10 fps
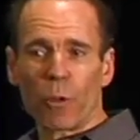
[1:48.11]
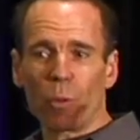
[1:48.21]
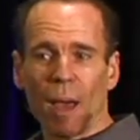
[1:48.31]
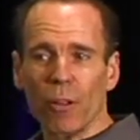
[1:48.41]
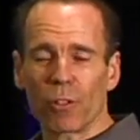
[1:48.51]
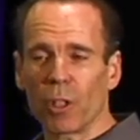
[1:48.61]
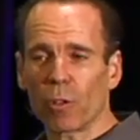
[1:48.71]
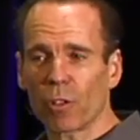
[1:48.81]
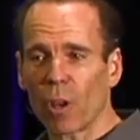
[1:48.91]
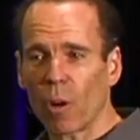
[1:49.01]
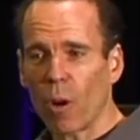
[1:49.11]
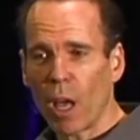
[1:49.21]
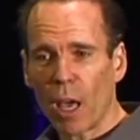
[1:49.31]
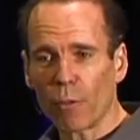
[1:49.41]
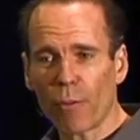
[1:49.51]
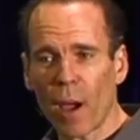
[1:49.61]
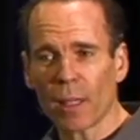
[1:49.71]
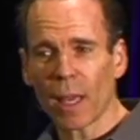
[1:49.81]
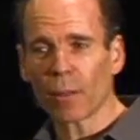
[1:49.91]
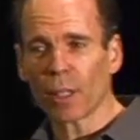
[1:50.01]
few thousand years ago, and
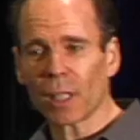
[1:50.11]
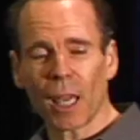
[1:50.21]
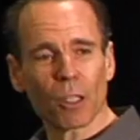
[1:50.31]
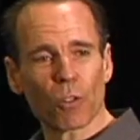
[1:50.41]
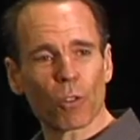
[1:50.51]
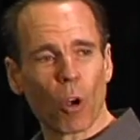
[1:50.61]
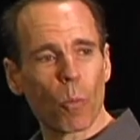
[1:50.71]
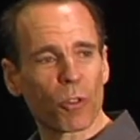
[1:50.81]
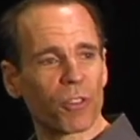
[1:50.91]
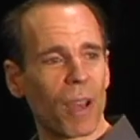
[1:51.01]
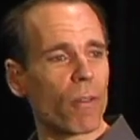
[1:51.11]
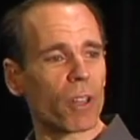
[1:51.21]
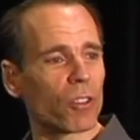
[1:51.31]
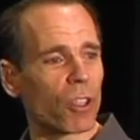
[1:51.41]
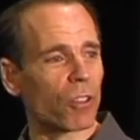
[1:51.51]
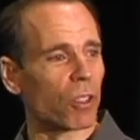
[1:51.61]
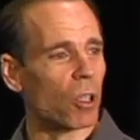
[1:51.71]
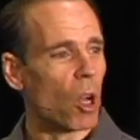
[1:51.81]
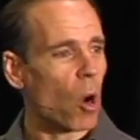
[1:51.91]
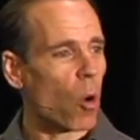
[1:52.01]
finding out that cancers almost never
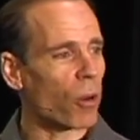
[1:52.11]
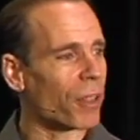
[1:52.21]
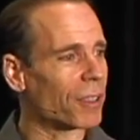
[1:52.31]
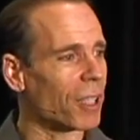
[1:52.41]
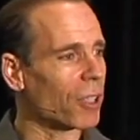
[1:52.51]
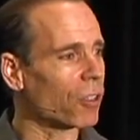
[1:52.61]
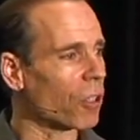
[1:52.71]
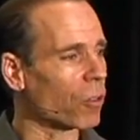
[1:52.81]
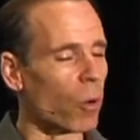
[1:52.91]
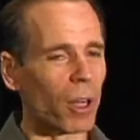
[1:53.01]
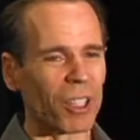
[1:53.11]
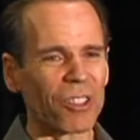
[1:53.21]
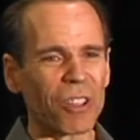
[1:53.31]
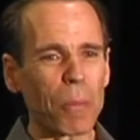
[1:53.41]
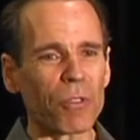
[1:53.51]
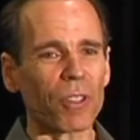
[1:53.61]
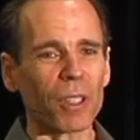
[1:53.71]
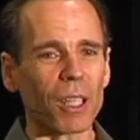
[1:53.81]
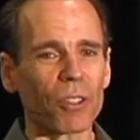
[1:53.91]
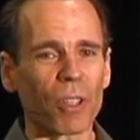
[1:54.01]
existed, or if they did exist, were
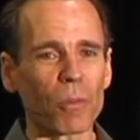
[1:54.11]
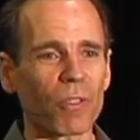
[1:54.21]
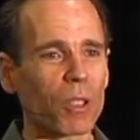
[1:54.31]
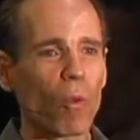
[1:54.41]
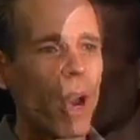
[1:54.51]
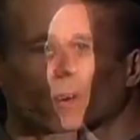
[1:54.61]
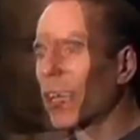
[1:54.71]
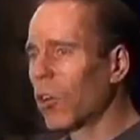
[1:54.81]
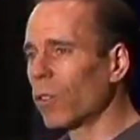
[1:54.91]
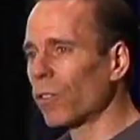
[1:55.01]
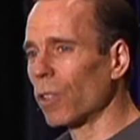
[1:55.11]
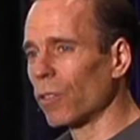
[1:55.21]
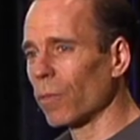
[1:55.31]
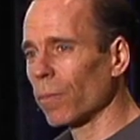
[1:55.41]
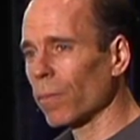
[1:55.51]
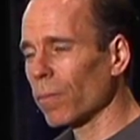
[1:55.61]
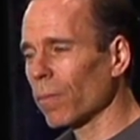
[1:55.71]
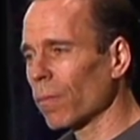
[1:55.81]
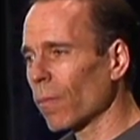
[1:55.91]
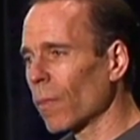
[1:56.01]
exceptionally, exceptionally rare occurrences.
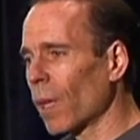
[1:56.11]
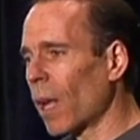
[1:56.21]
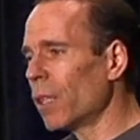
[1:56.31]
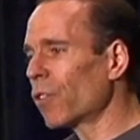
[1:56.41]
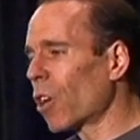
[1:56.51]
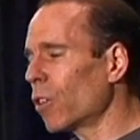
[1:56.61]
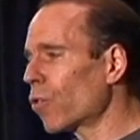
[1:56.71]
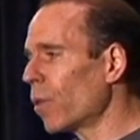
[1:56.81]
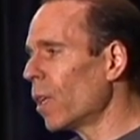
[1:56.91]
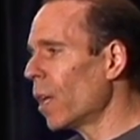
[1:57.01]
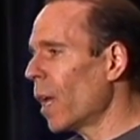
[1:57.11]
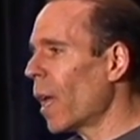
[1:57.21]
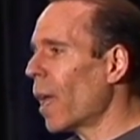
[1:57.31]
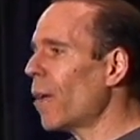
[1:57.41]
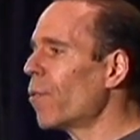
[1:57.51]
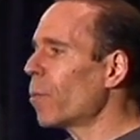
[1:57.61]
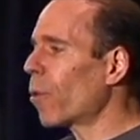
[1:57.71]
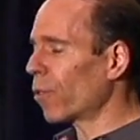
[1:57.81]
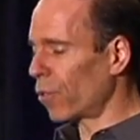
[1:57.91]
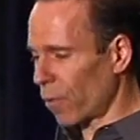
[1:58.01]
And in this country, every
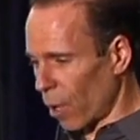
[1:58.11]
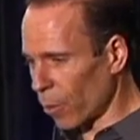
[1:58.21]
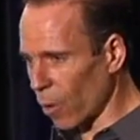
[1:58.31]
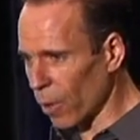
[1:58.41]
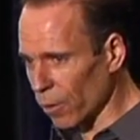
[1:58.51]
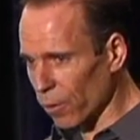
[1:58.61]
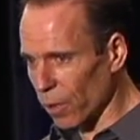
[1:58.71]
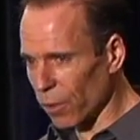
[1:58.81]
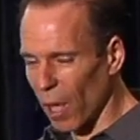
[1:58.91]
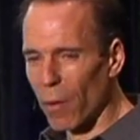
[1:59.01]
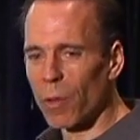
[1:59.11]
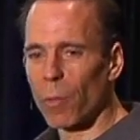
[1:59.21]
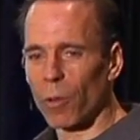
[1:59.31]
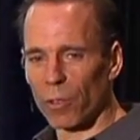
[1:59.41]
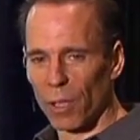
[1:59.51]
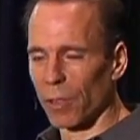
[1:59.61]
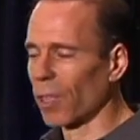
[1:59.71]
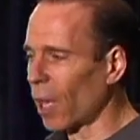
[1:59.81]
person develops heart disease, every person gets